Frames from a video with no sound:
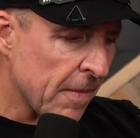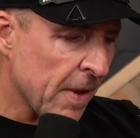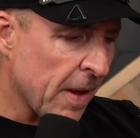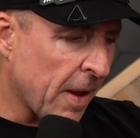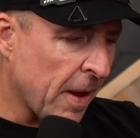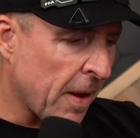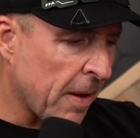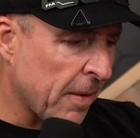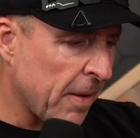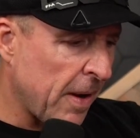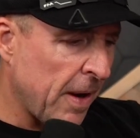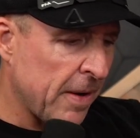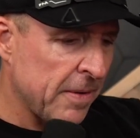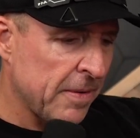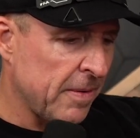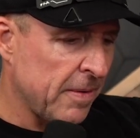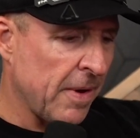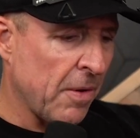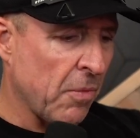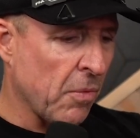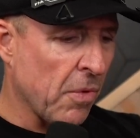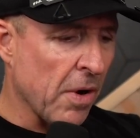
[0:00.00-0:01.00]
uh, it
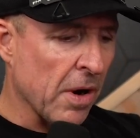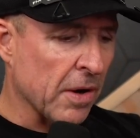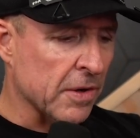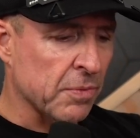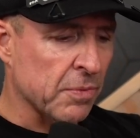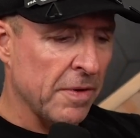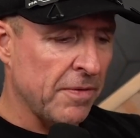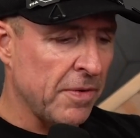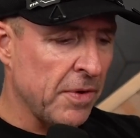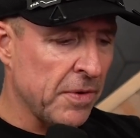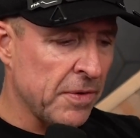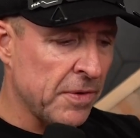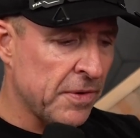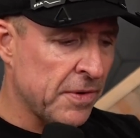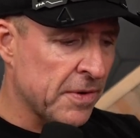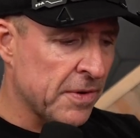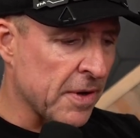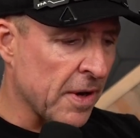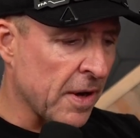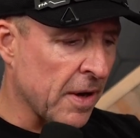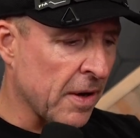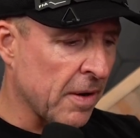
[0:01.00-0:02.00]
it works. We've
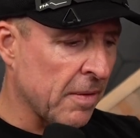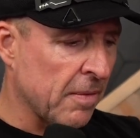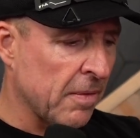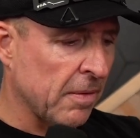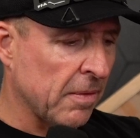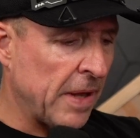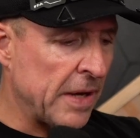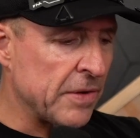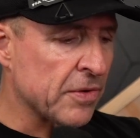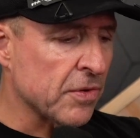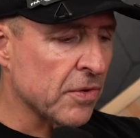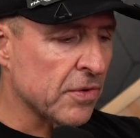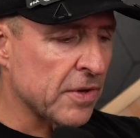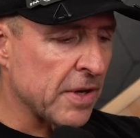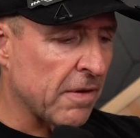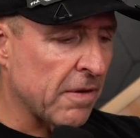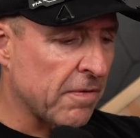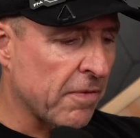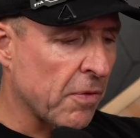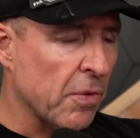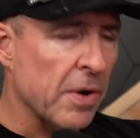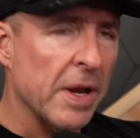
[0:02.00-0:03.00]
used uh, lasers
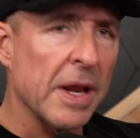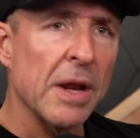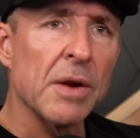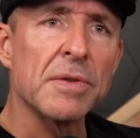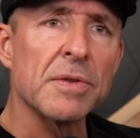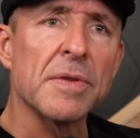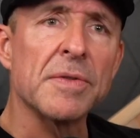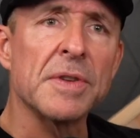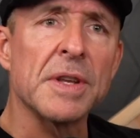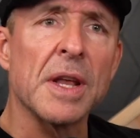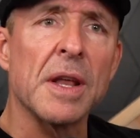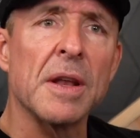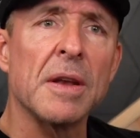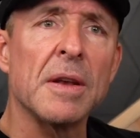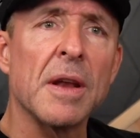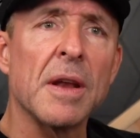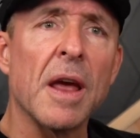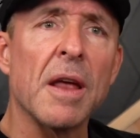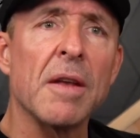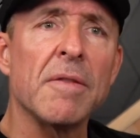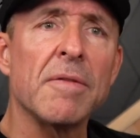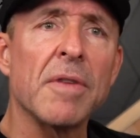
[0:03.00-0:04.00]
at 40 years of
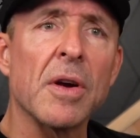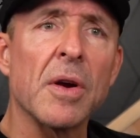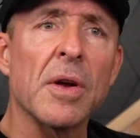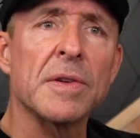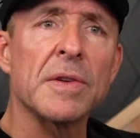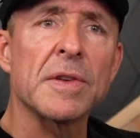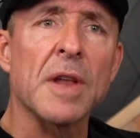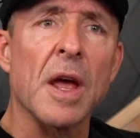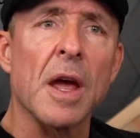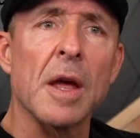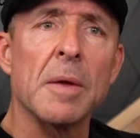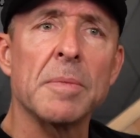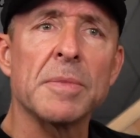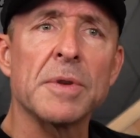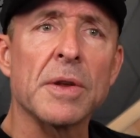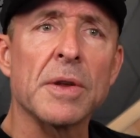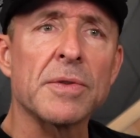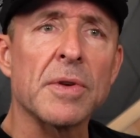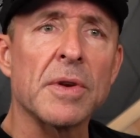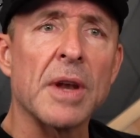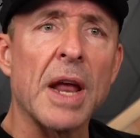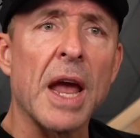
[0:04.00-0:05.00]
Zen at various times,
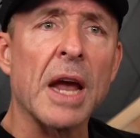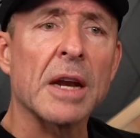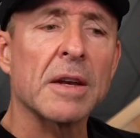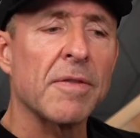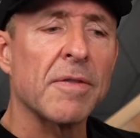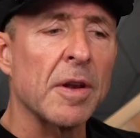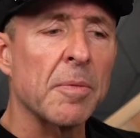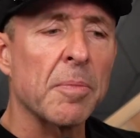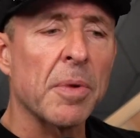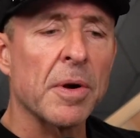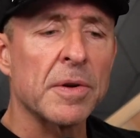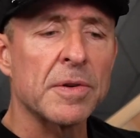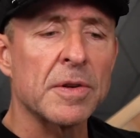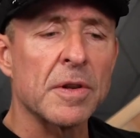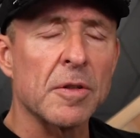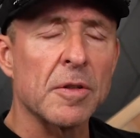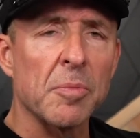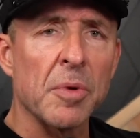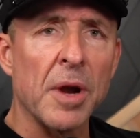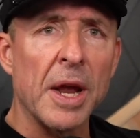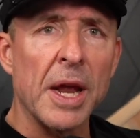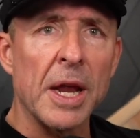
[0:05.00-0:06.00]
also to activate parts of
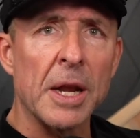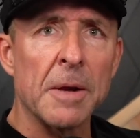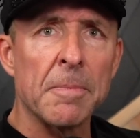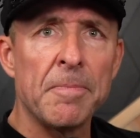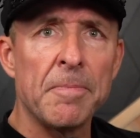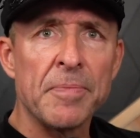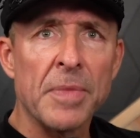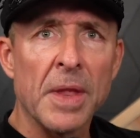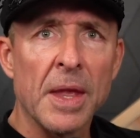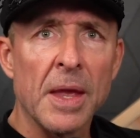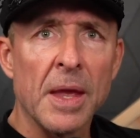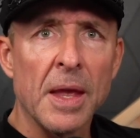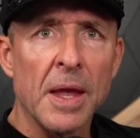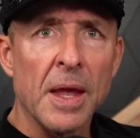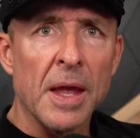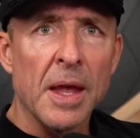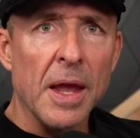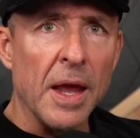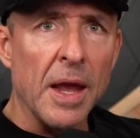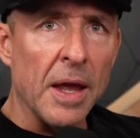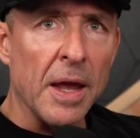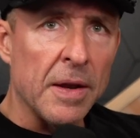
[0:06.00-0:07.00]
the brain.
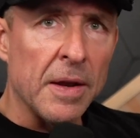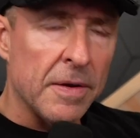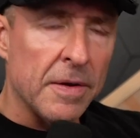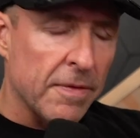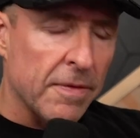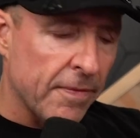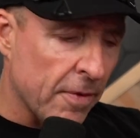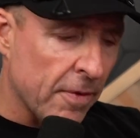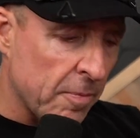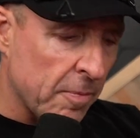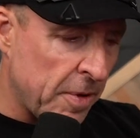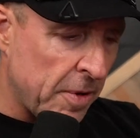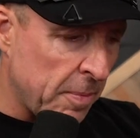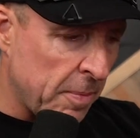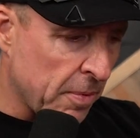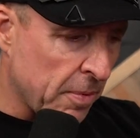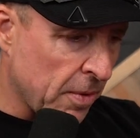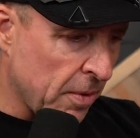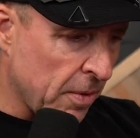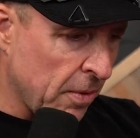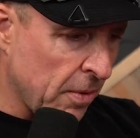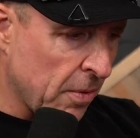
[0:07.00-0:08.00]
And for
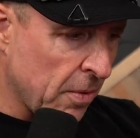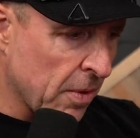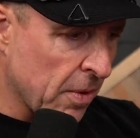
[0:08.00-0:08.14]
people who